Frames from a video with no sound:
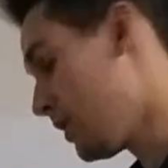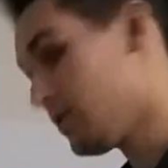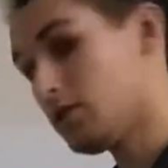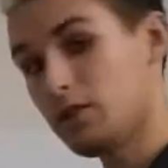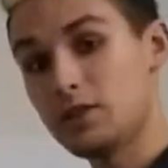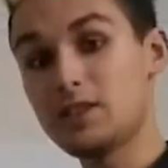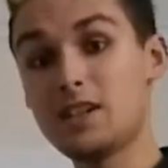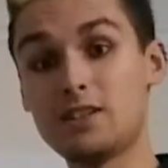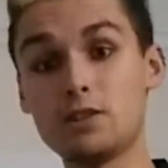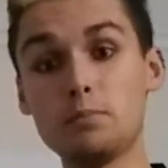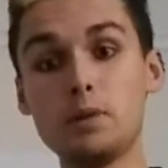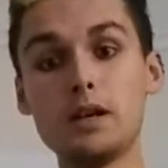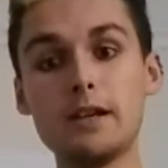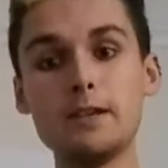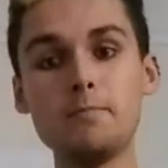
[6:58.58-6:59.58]
It's going to tend to
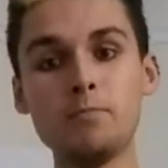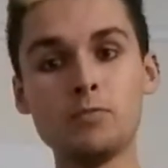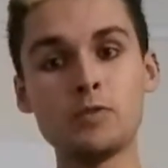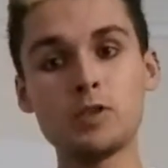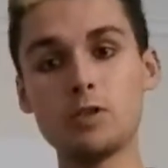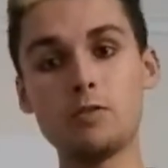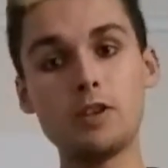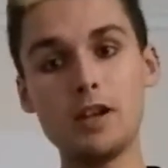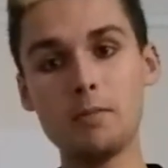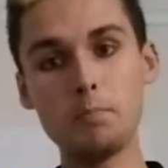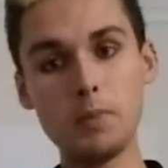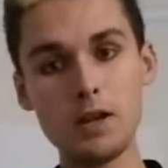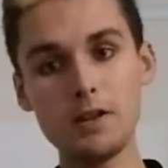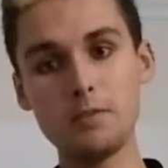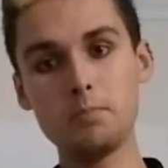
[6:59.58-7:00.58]
pi, so we
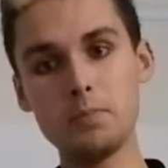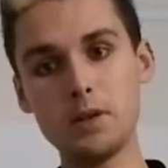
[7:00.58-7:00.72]
get pi,